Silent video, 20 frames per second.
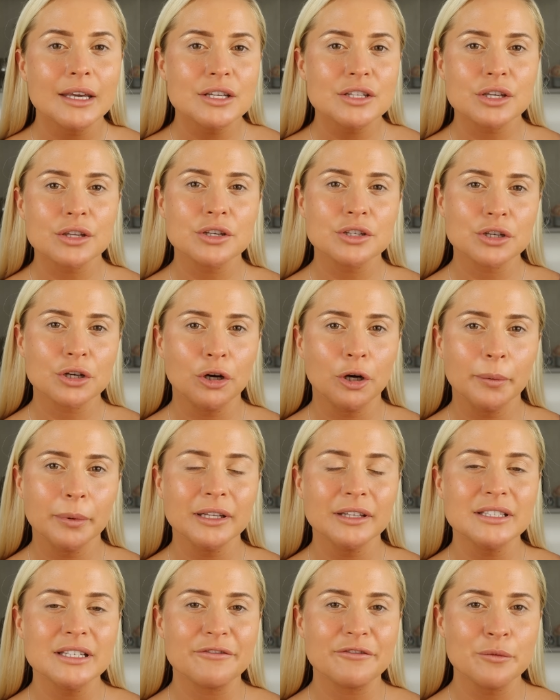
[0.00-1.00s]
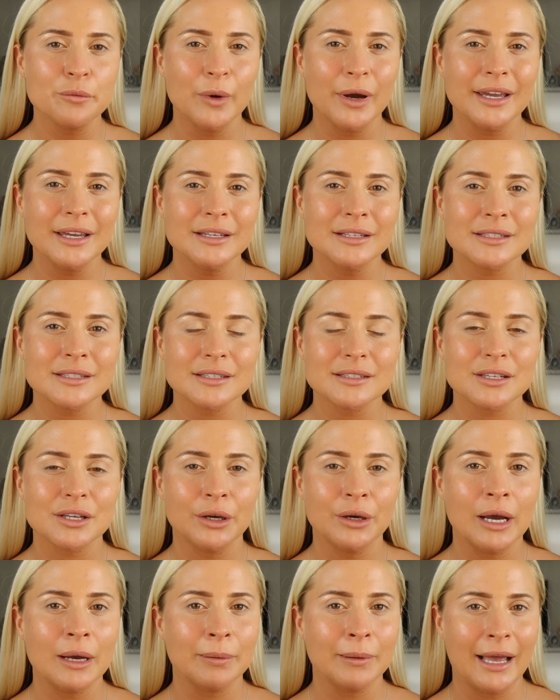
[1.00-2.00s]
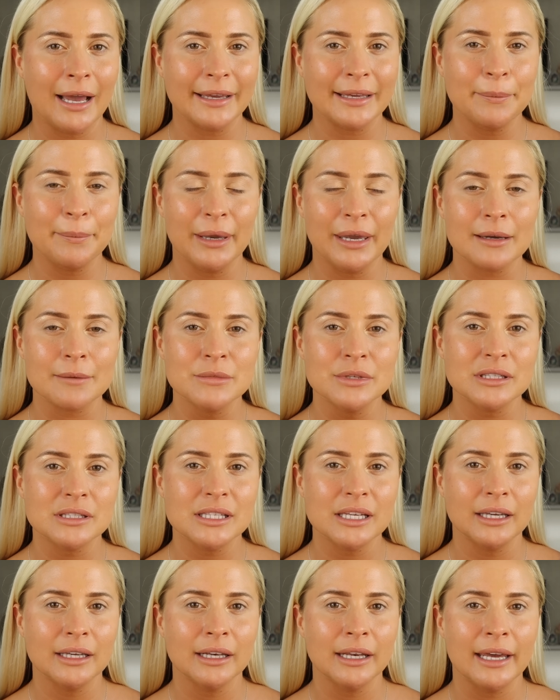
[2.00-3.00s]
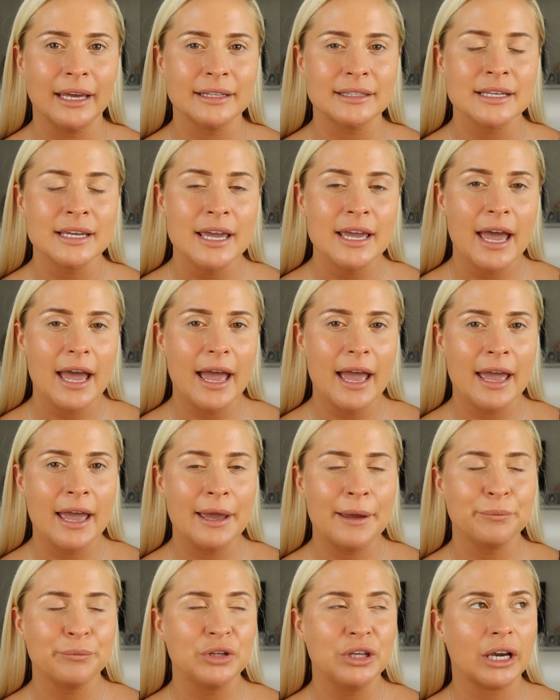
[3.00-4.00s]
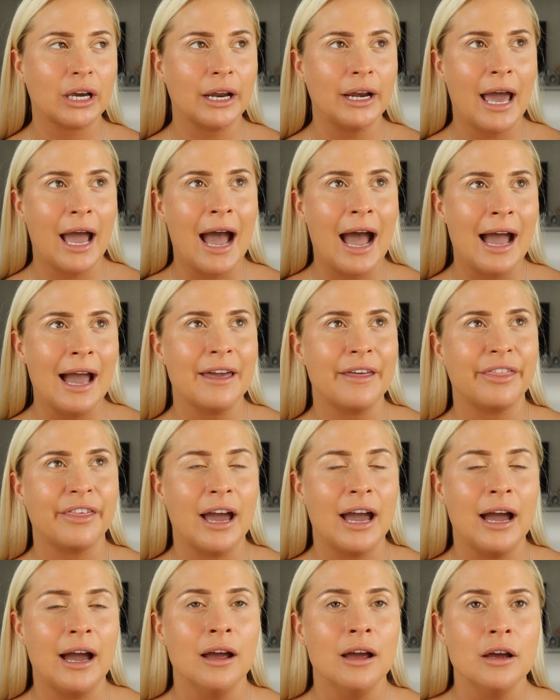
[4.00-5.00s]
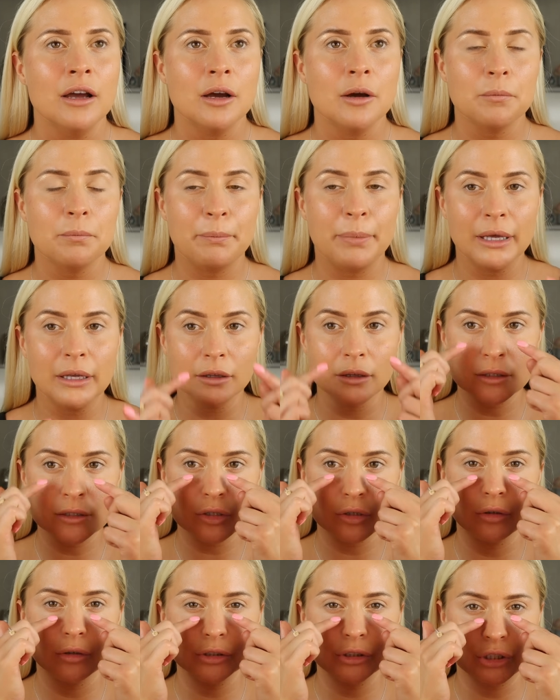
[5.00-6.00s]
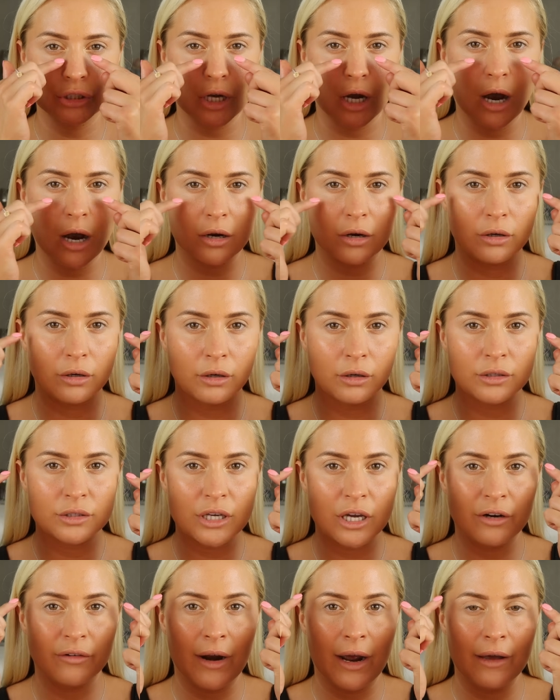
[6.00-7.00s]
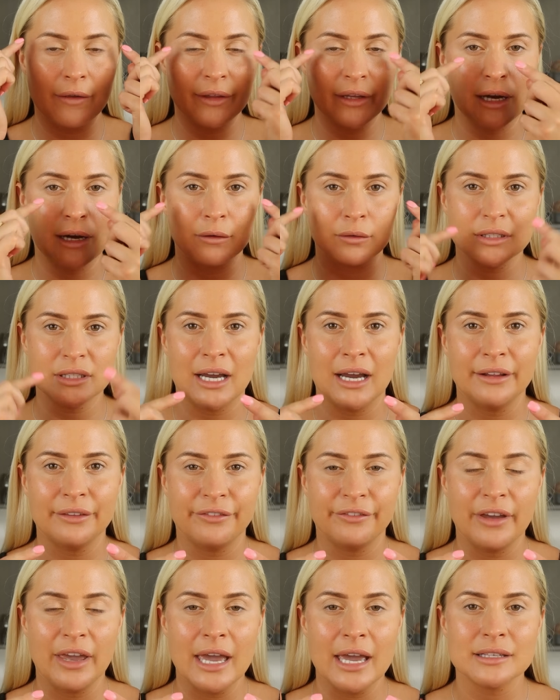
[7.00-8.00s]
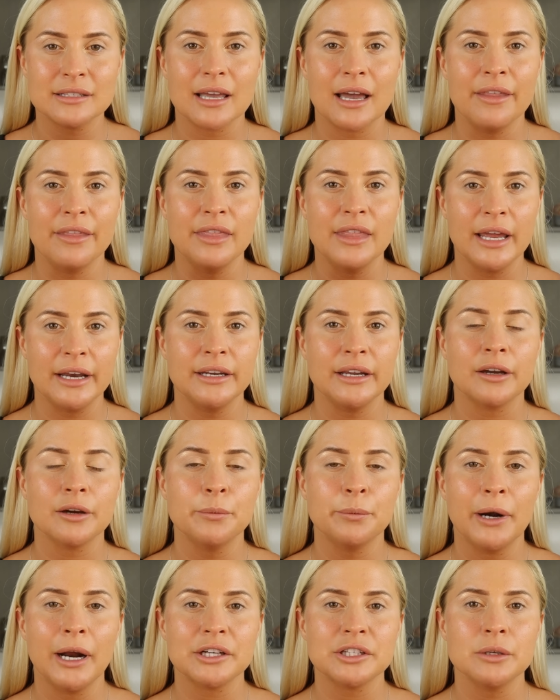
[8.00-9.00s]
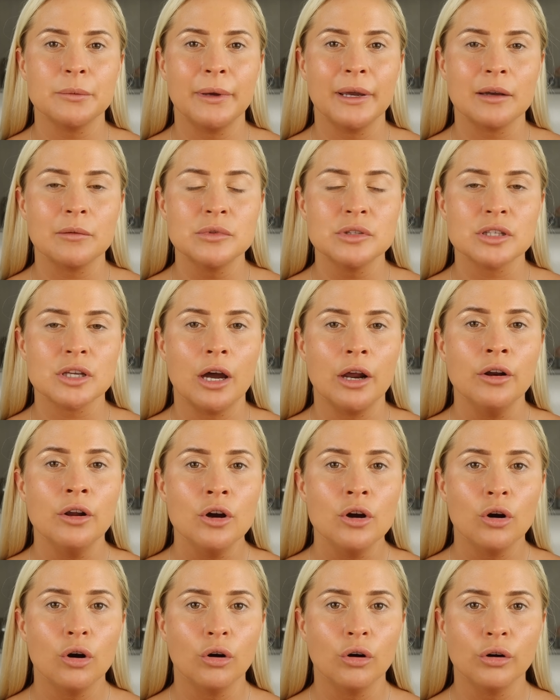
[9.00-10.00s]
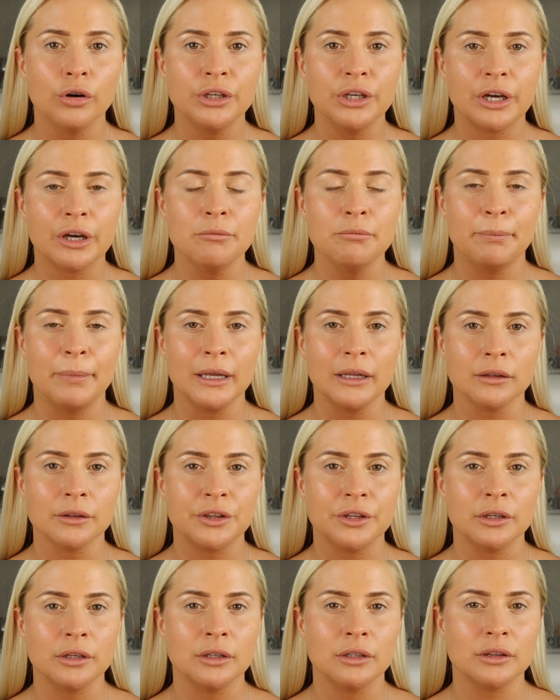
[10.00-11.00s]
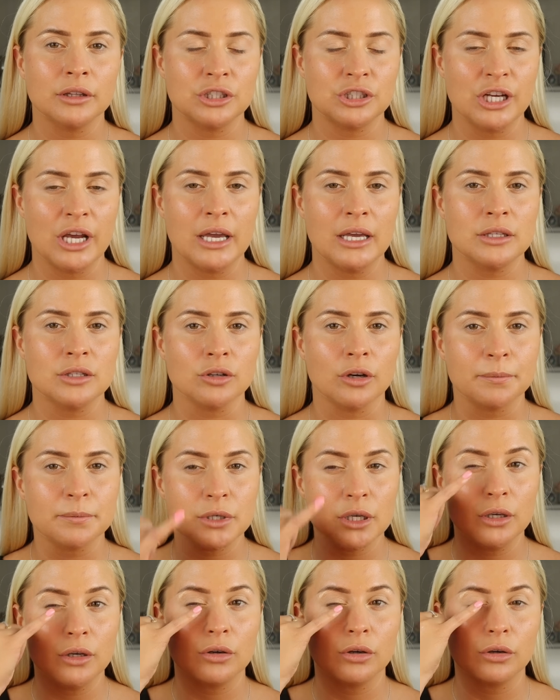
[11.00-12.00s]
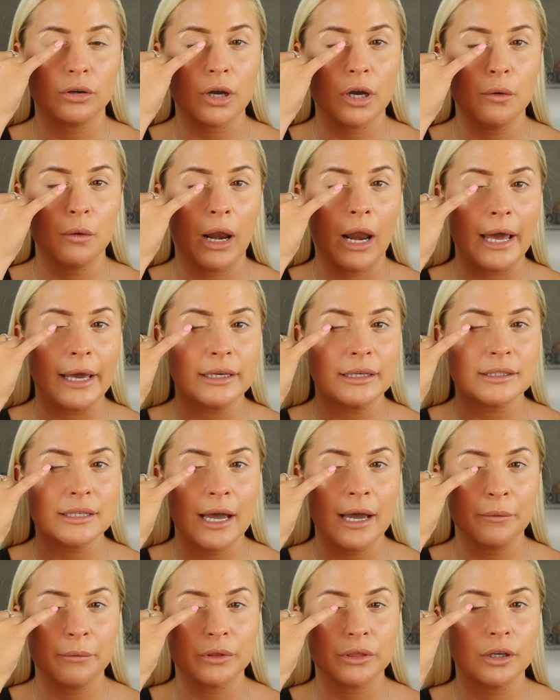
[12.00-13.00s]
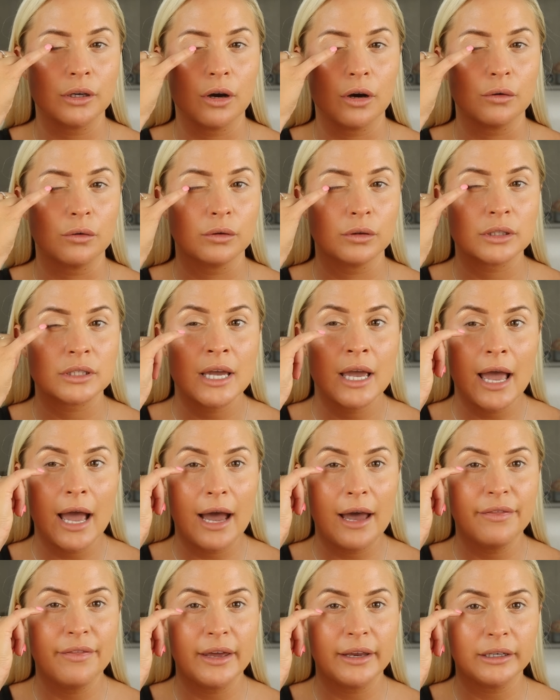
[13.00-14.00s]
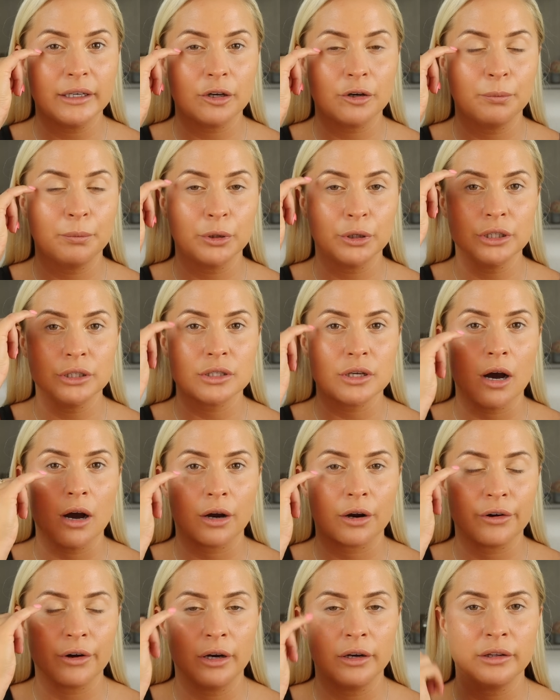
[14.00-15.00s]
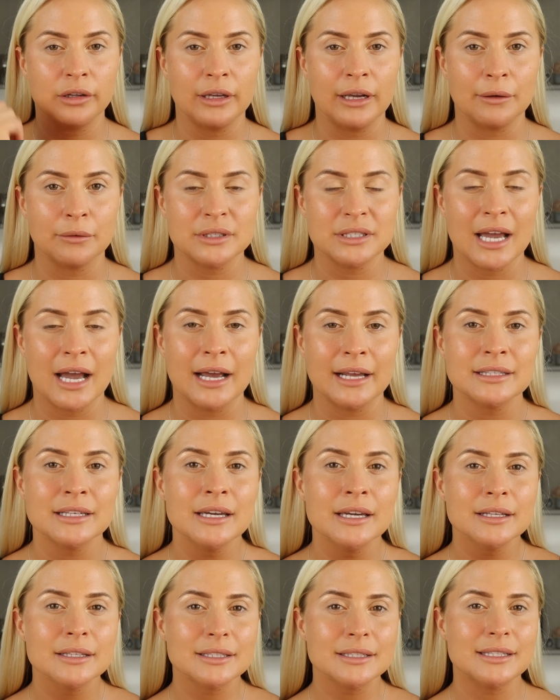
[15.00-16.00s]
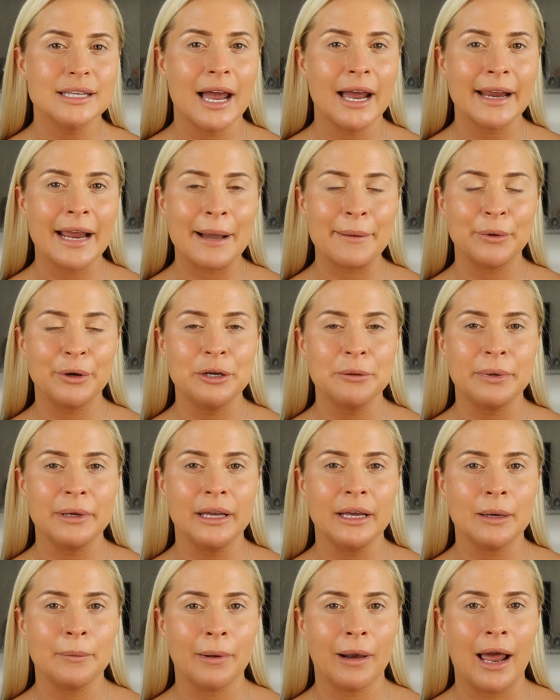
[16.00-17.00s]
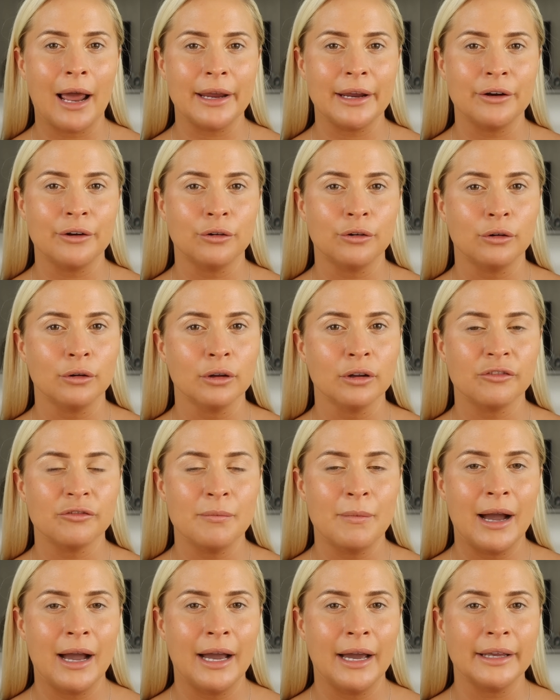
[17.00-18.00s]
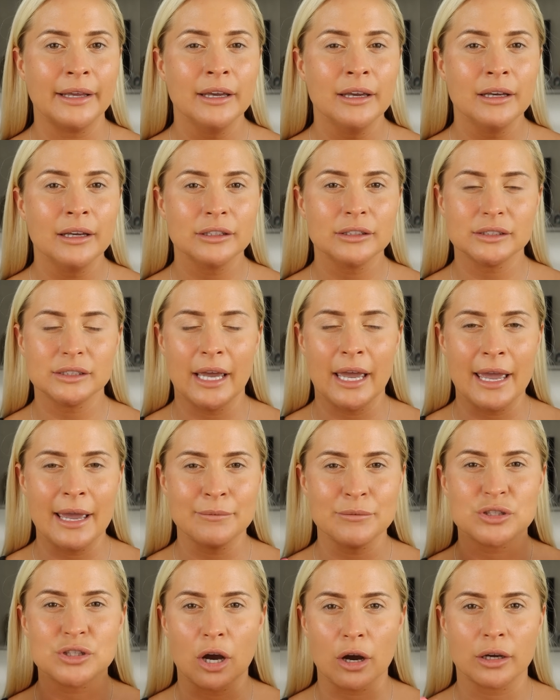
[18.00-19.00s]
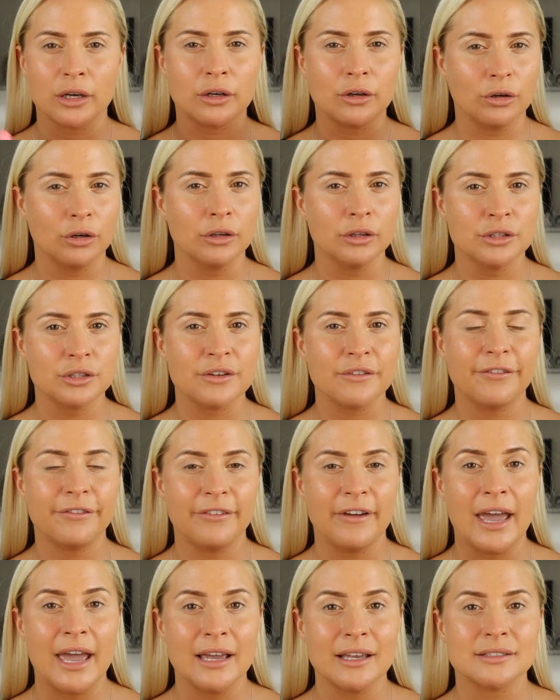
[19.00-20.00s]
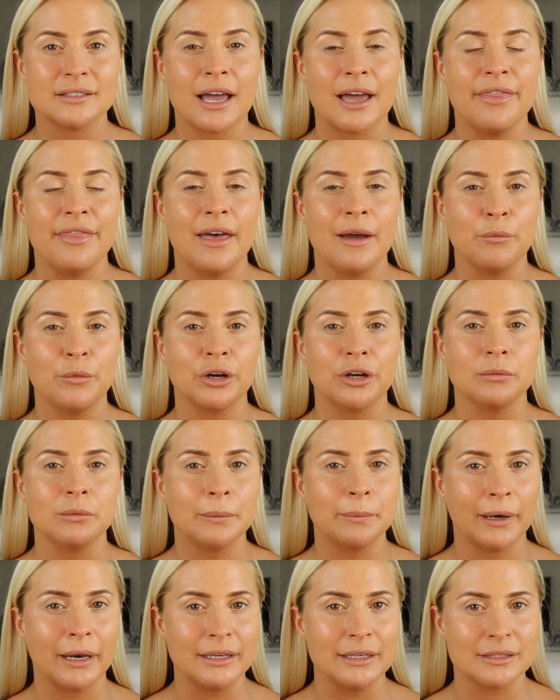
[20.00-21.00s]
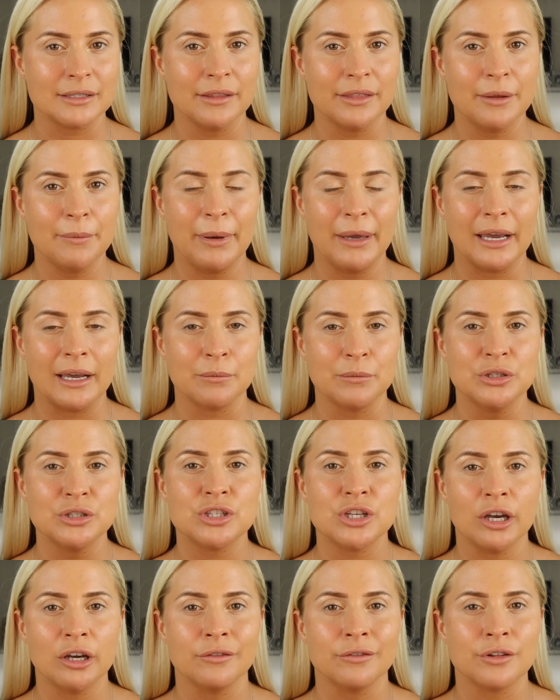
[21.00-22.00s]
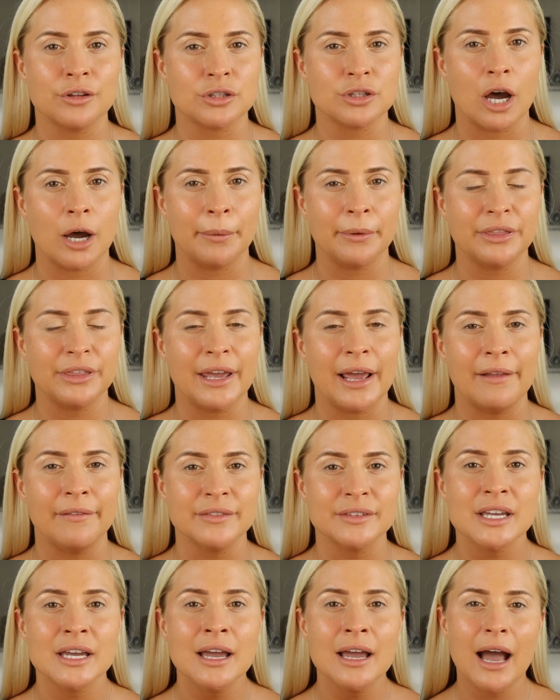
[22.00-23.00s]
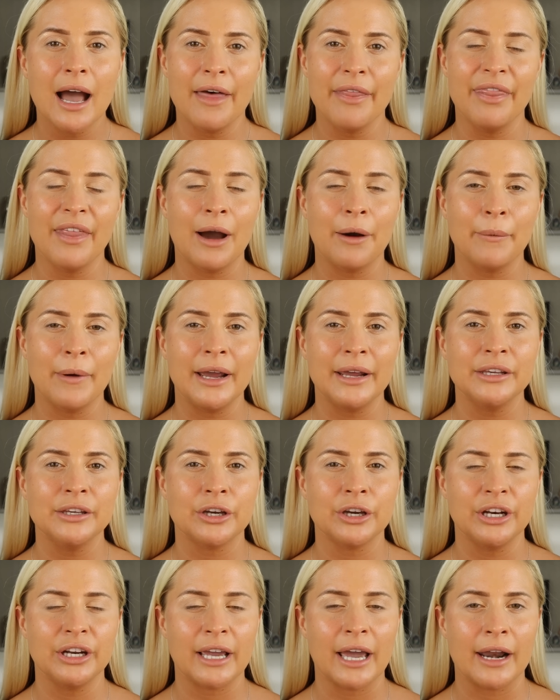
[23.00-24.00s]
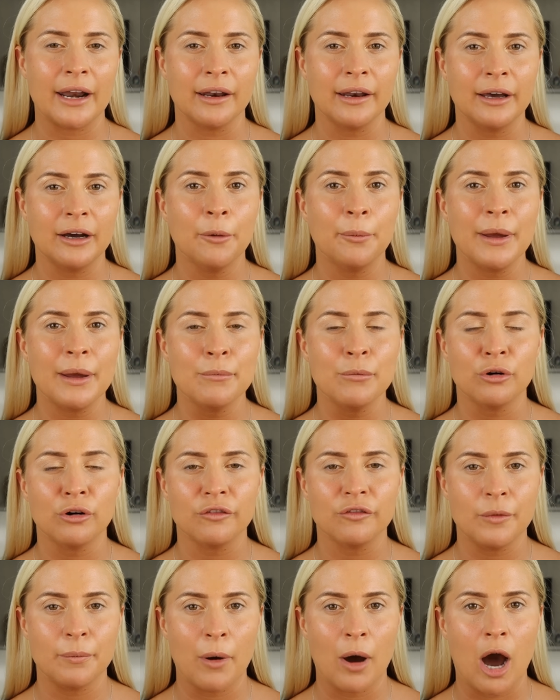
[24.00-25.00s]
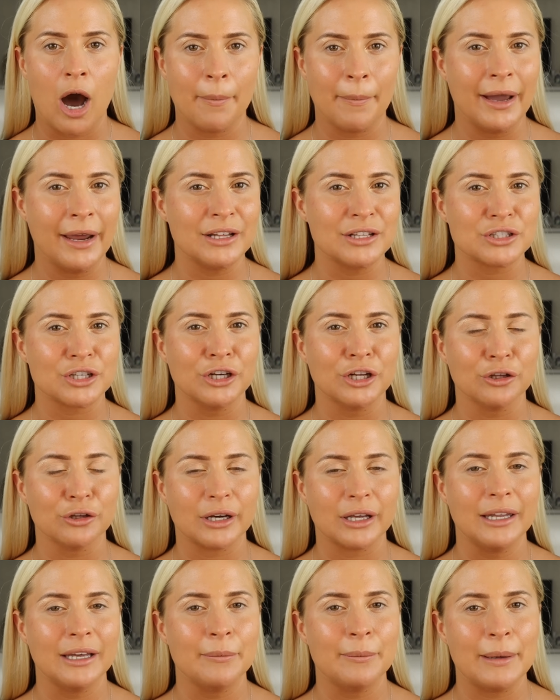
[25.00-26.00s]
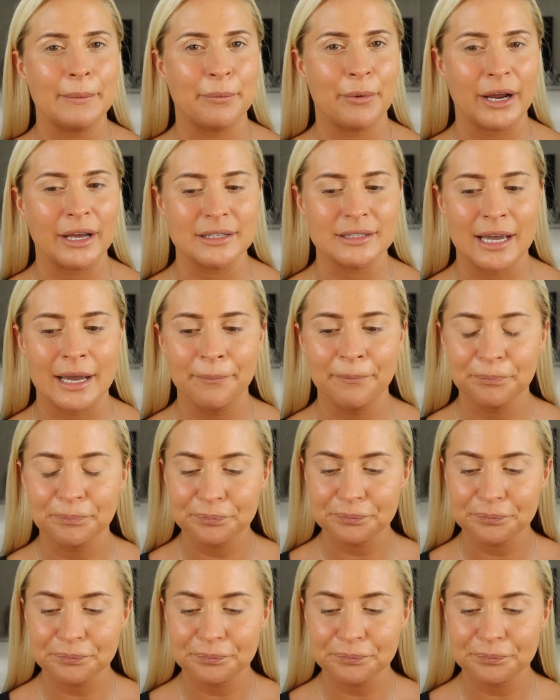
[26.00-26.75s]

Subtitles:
So there's a couple of different ways to apply your pigment to your lid. You can either build all your dark colours around the outside first, and then you can press your pigment on, or you can build the shades up. So you could go lighter with the gold, and then you could put your darker on the outside. Today I'm going to be applying all of my socket colours first, and then we're going to be placing the pigment over the top at the end, and that way you're going to get a little bit more of a pop and it's going to look a little bit brighter.